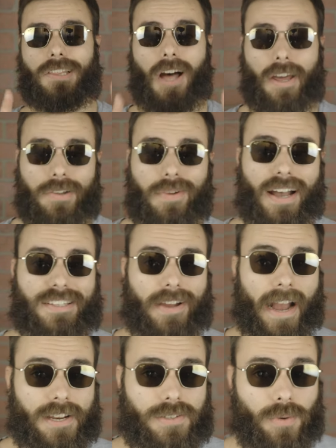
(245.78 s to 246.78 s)
a lot of you guys are
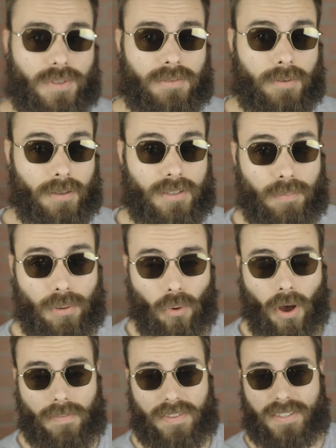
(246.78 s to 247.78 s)
actually going to be able to
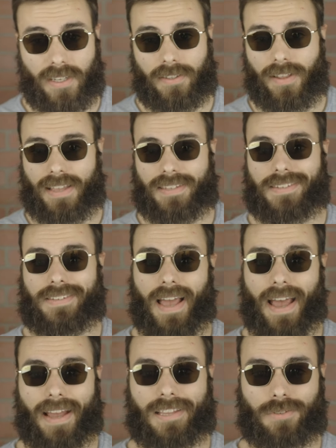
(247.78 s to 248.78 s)
pull off these sunglasses
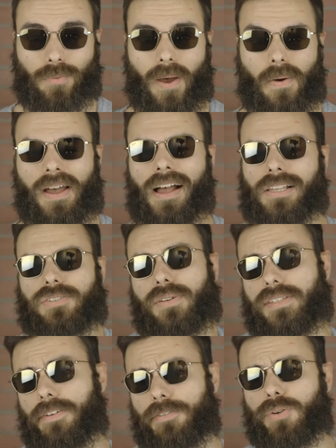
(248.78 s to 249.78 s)
as well. So I
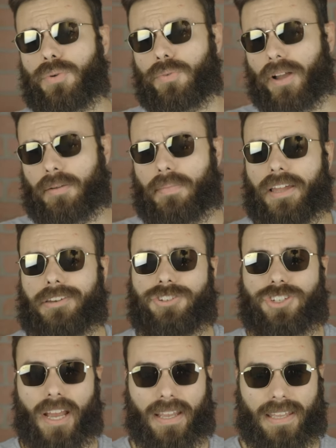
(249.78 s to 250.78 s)
definitely would recommend
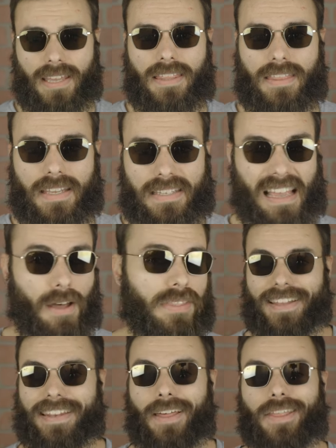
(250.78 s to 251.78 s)
checking these
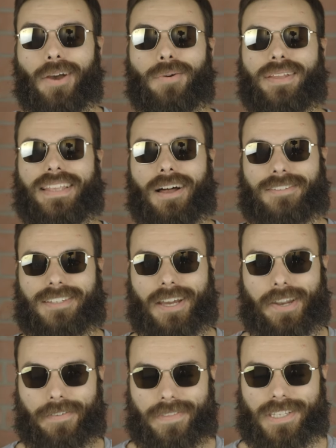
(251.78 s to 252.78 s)
out. Now the only
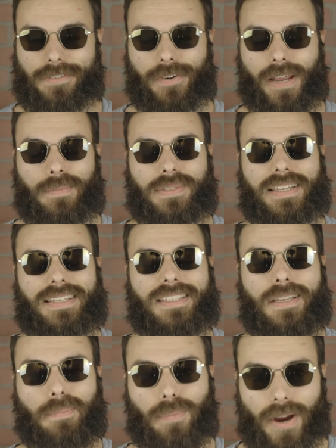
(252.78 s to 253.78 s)
downside of these frames is
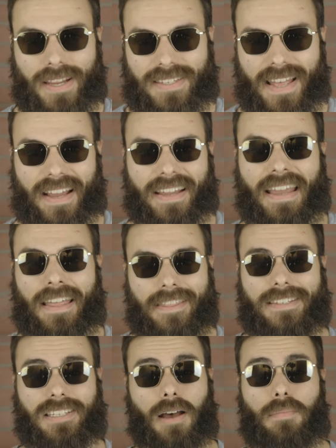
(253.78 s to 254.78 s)
the price tag.
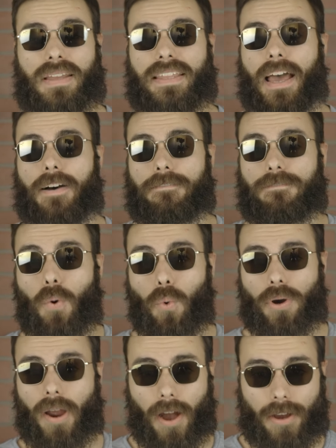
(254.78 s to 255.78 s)
These come in at
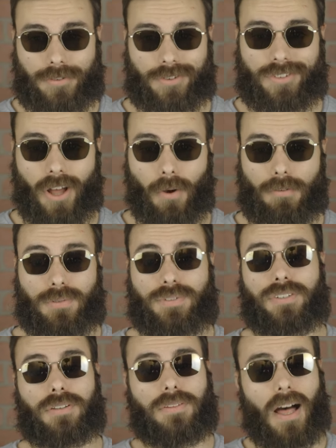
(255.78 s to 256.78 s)
$400, which
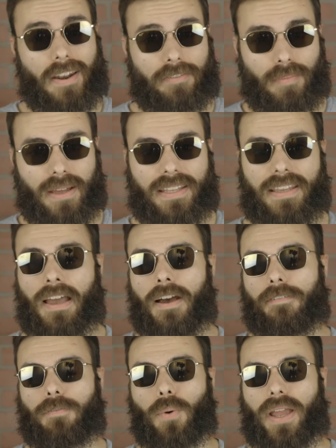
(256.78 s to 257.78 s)
is a lot of money
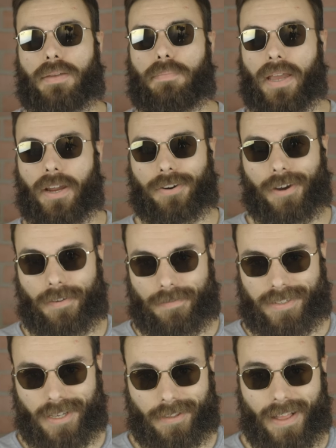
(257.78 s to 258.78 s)
for a pair of
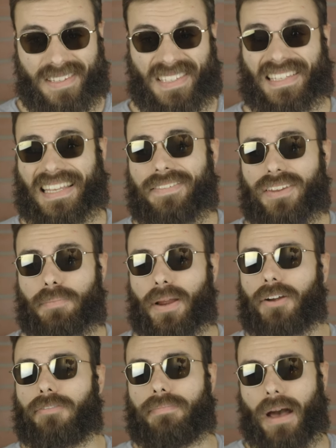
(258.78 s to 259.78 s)
sunglasses. Even a
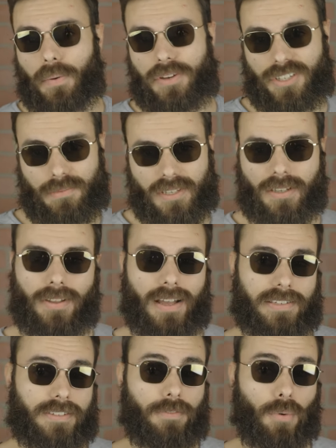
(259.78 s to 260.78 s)
pair of Maui Jim
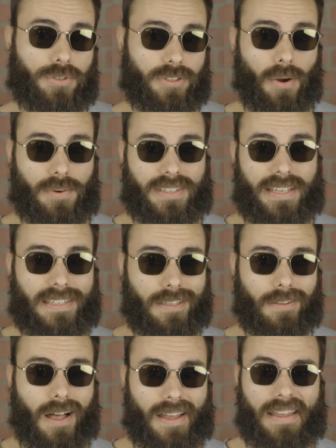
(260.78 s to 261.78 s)
sunglasses, $400 is a
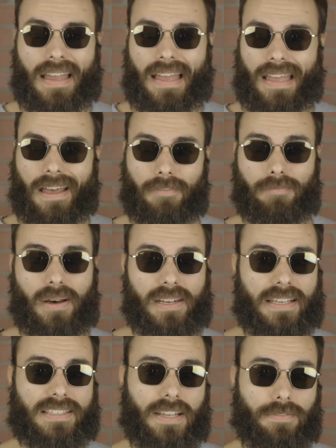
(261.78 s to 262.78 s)
lot of
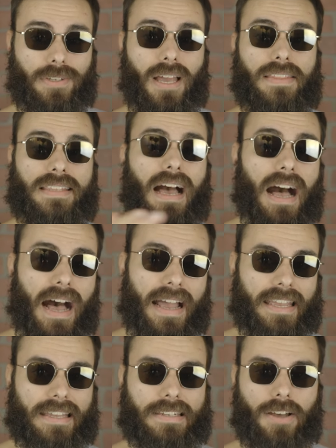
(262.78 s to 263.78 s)
money. It's definitely on the
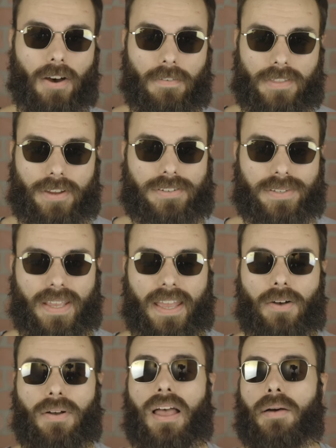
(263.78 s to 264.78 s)
high end of their
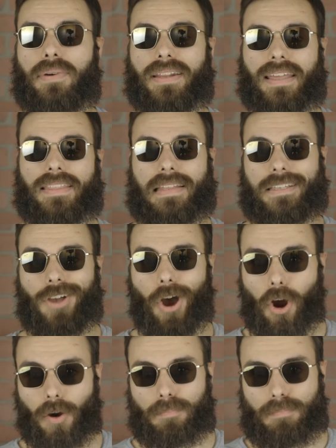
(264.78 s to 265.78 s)
scale. But again, these
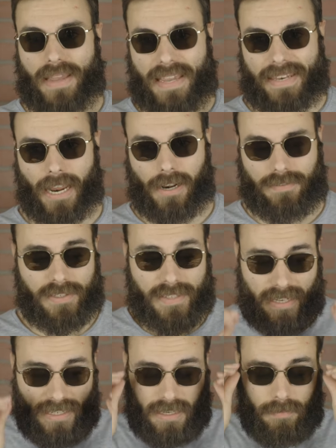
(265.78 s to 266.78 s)
are made out of
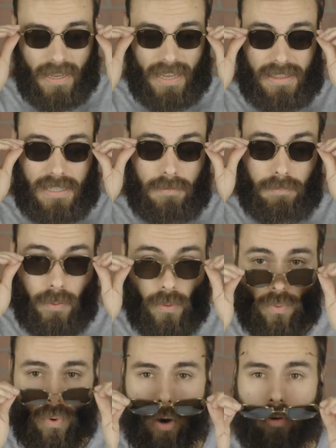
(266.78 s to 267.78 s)
titanium and the
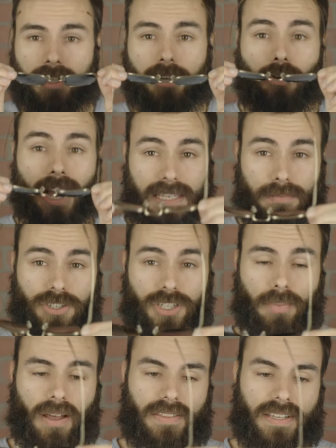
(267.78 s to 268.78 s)
build quality and
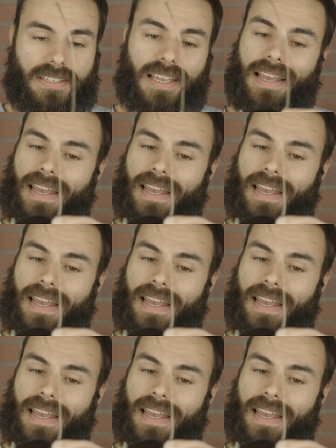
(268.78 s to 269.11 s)
craftsmanship on these